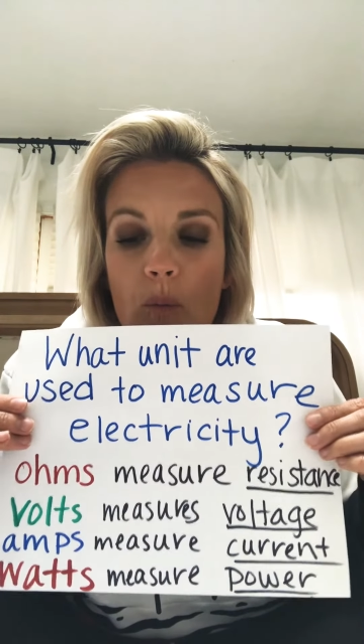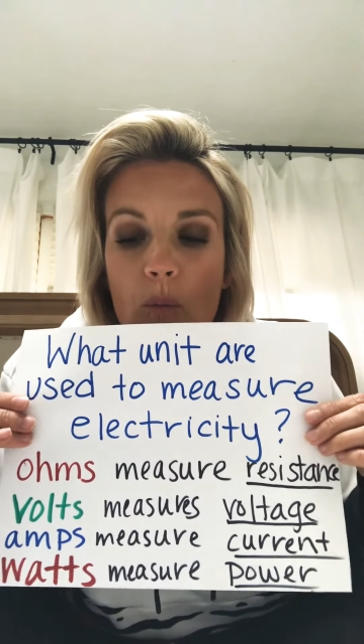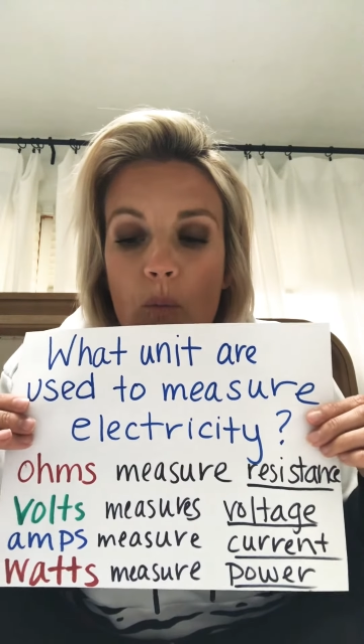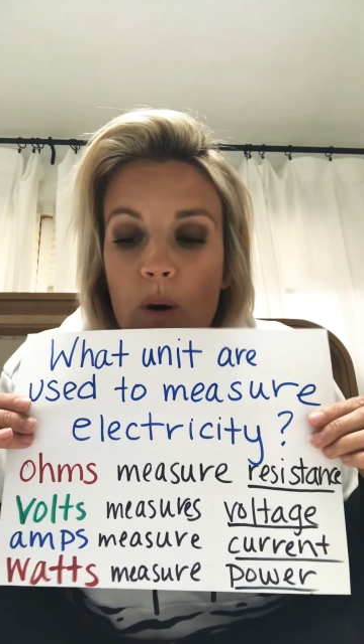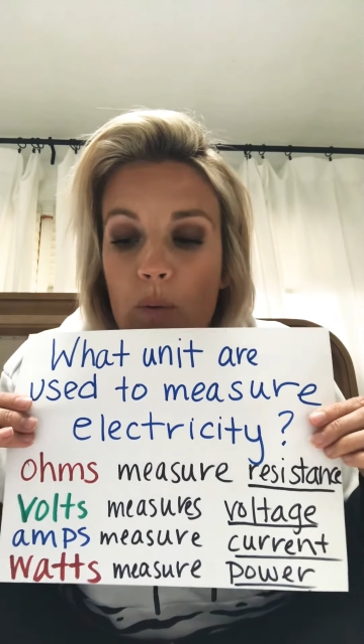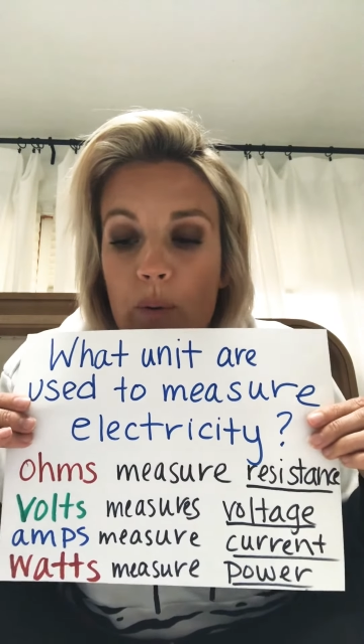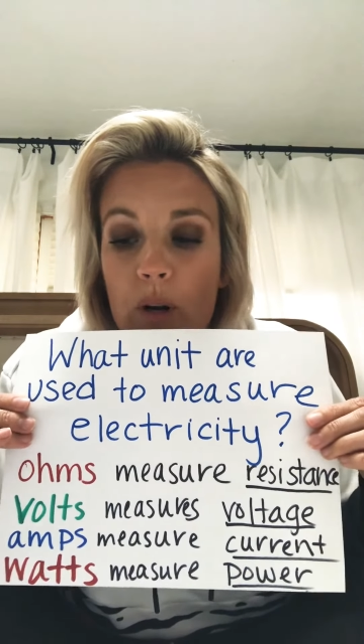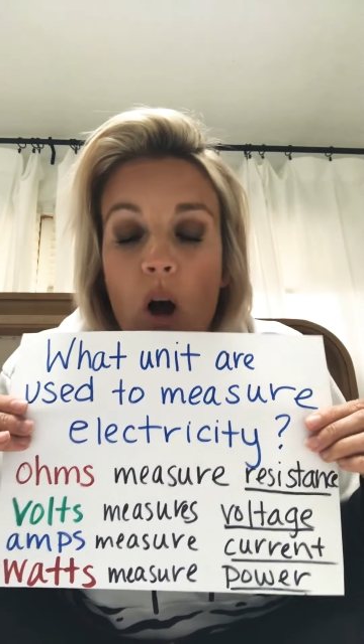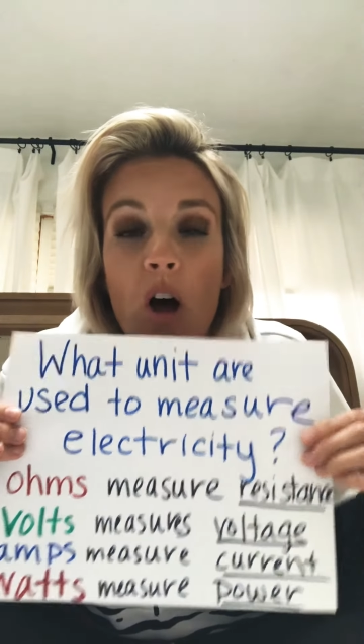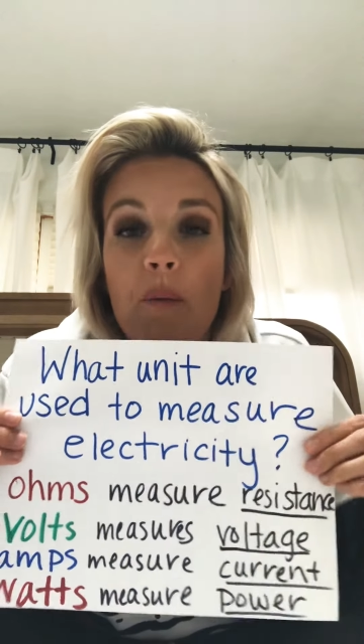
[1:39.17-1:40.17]
what we would
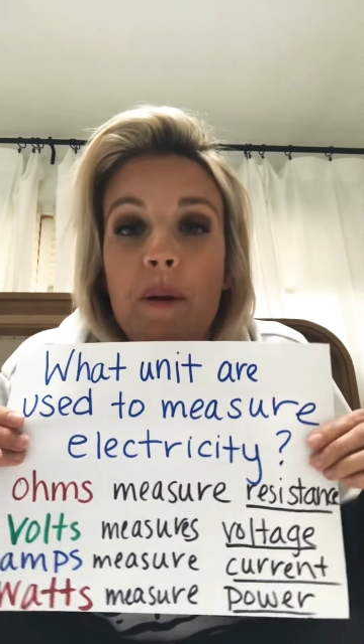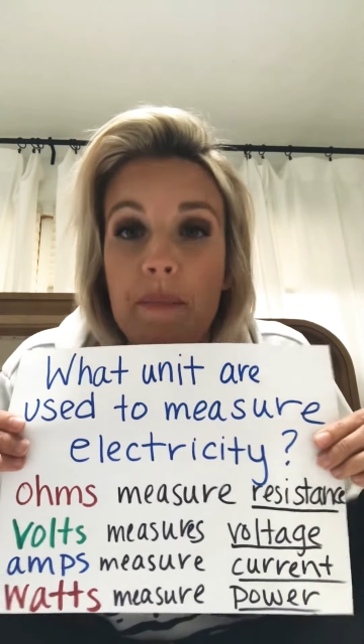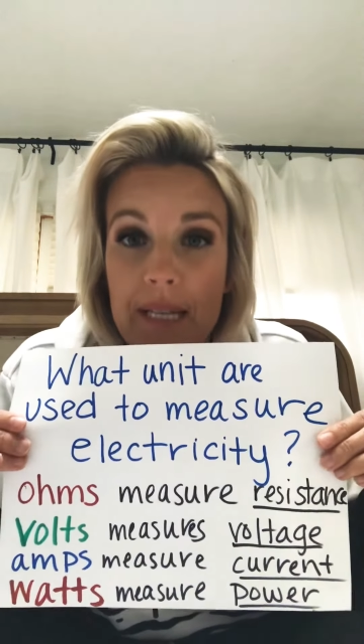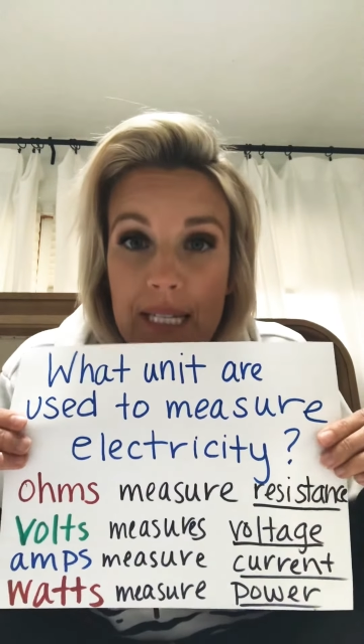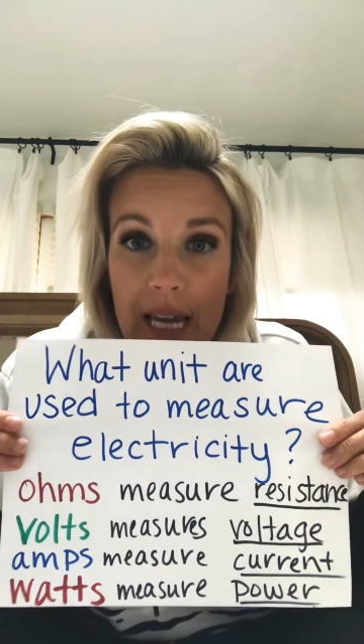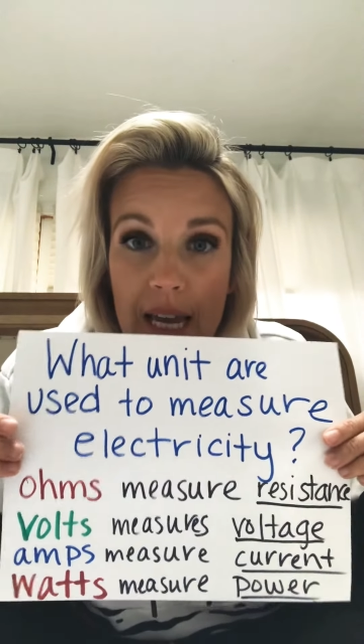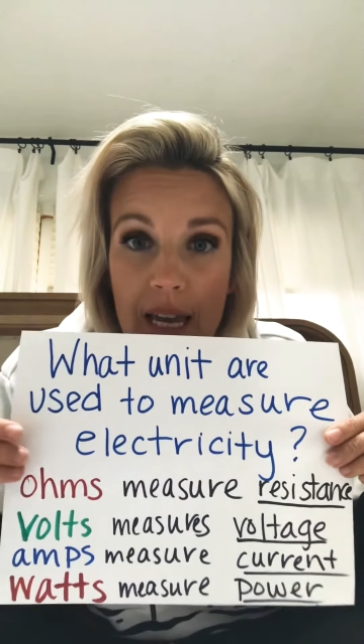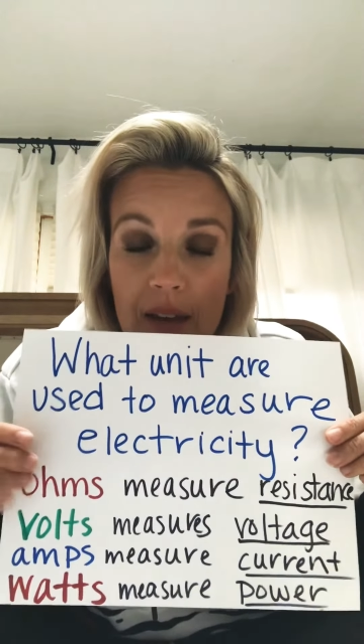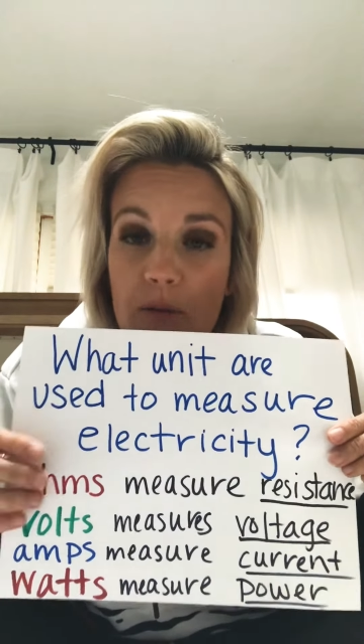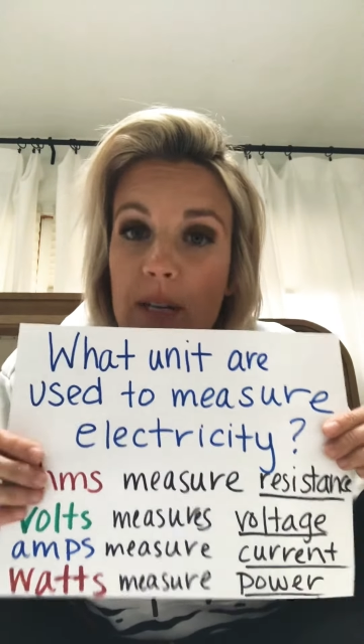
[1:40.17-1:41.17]
all be
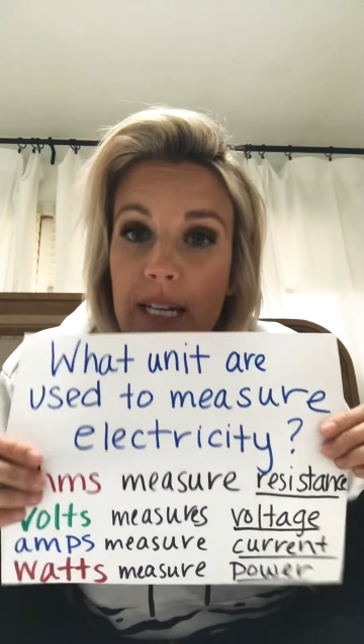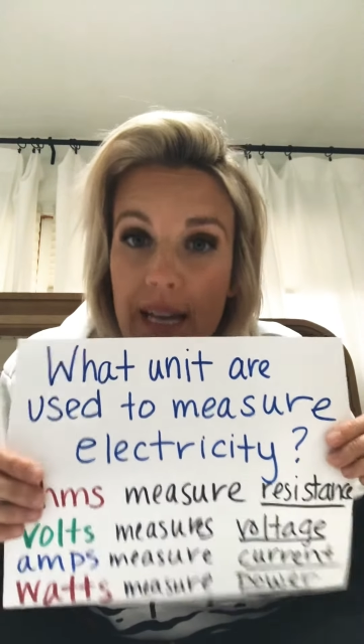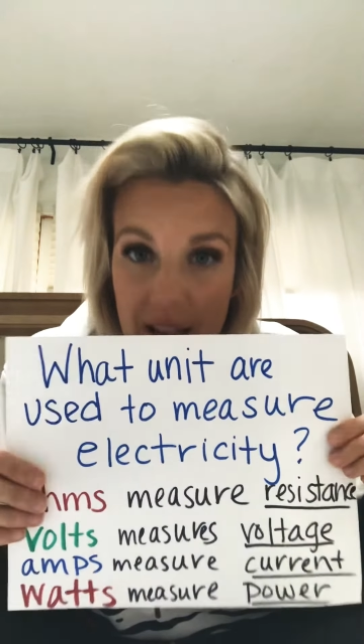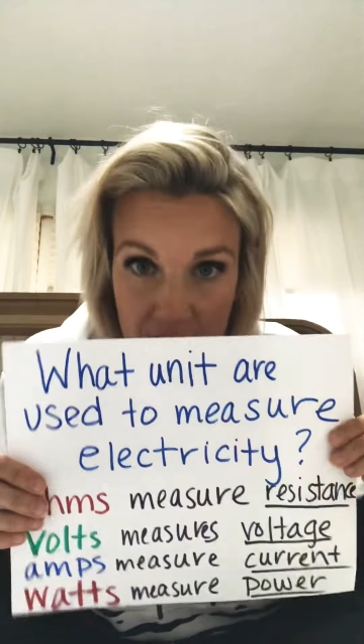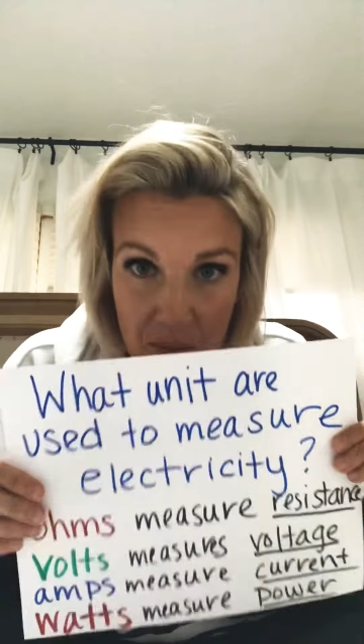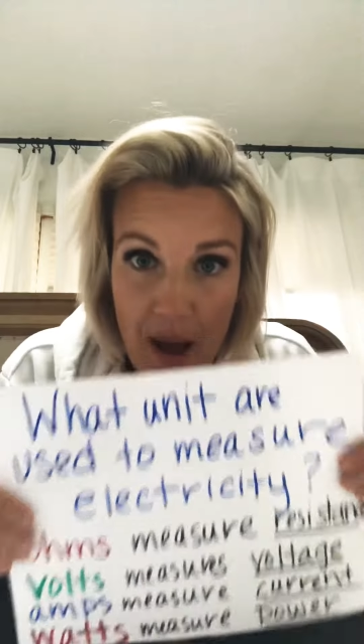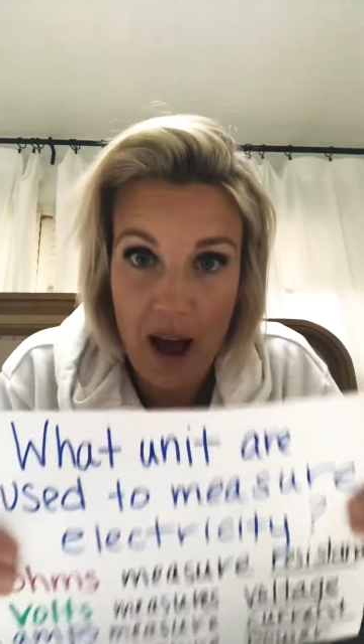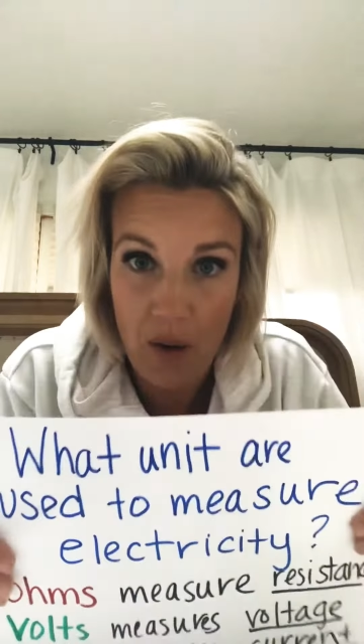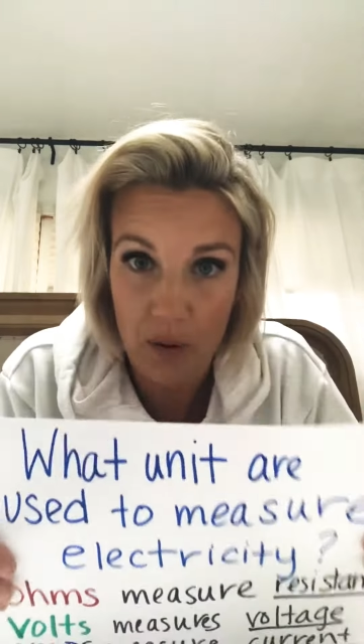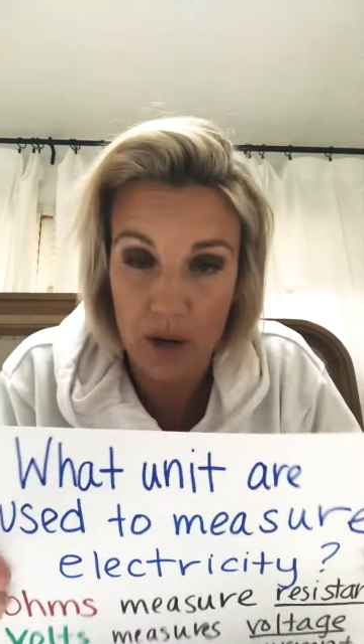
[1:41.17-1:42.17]
missing if we didn't have
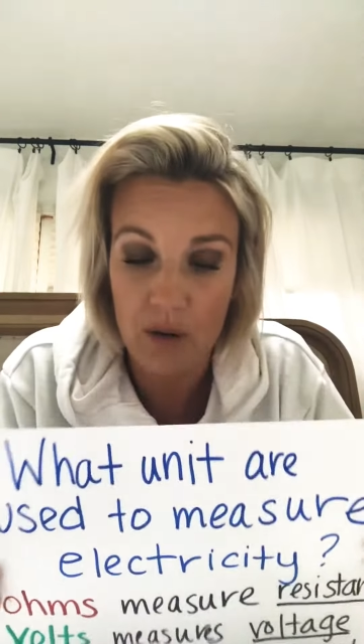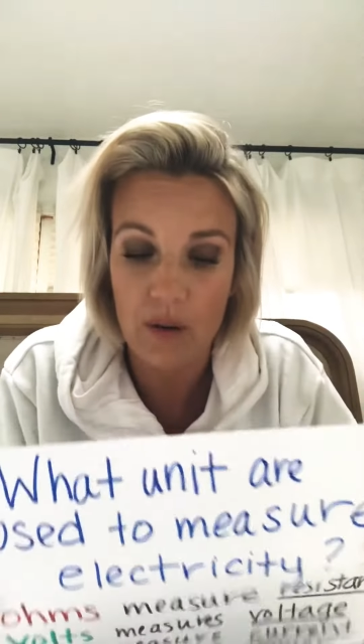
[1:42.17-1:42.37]
power.